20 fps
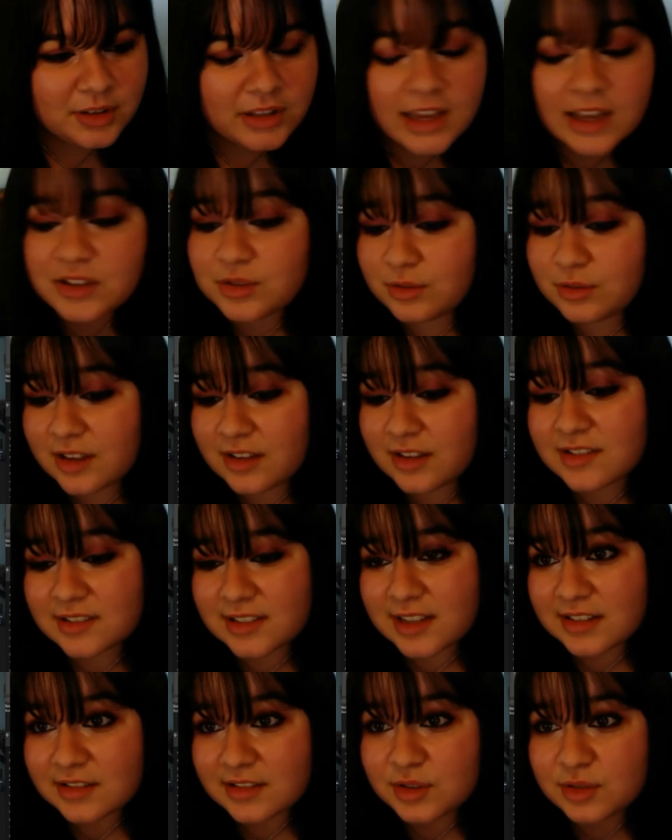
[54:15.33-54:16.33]

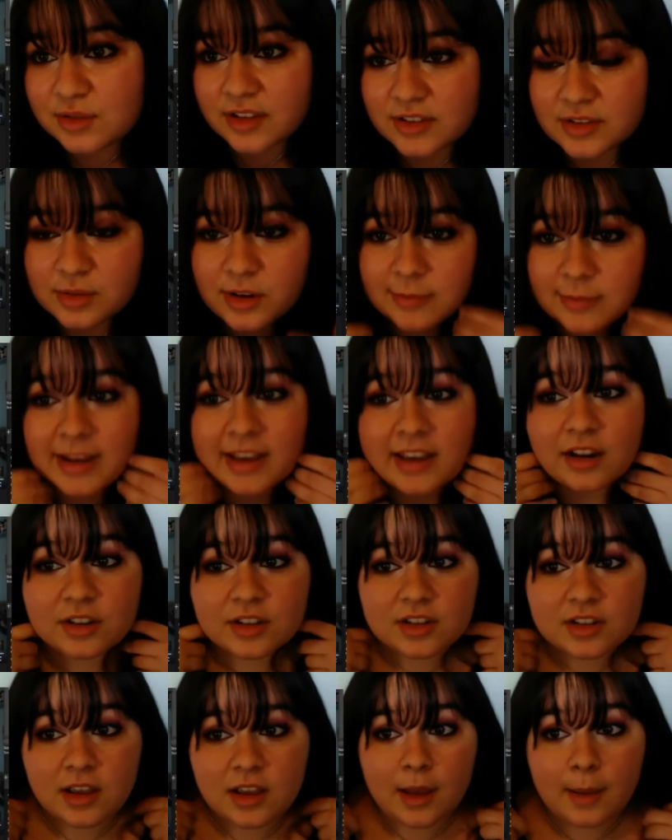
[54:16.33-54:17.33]
2010 to 2020, my hair
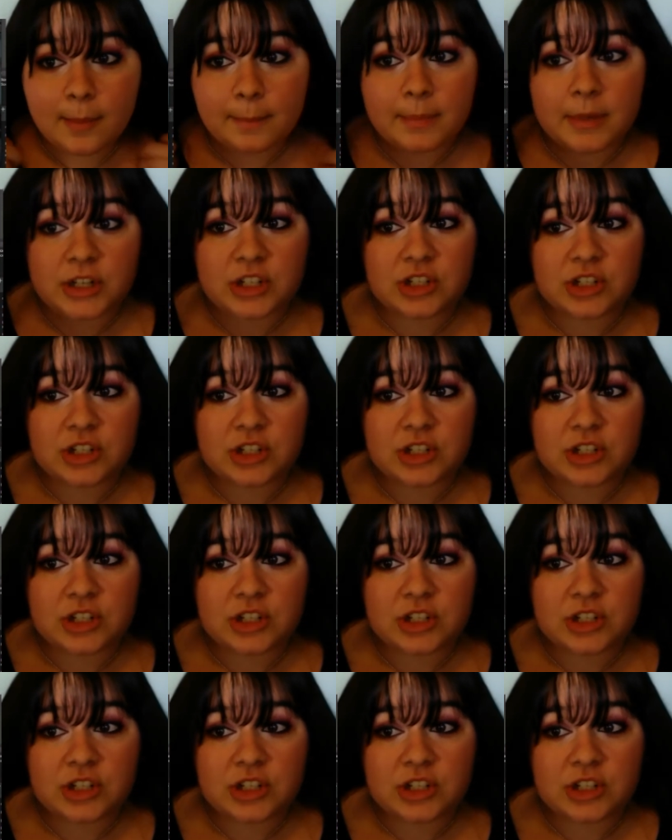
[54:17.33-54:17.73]
is much